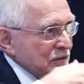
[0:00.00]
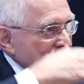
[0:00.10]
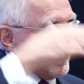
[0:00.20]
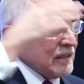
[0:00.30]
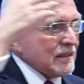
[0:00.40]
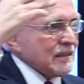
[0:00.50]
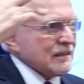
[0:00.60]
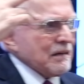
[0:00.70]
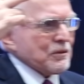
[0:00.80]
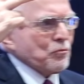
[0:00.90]
to uh, the
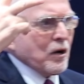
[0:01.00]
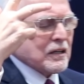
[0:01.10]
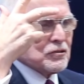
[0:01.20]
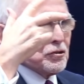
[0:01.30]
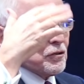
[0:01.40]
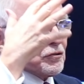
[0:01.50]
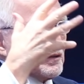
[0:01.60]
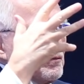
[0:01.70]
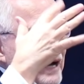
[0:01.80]
number one or two or three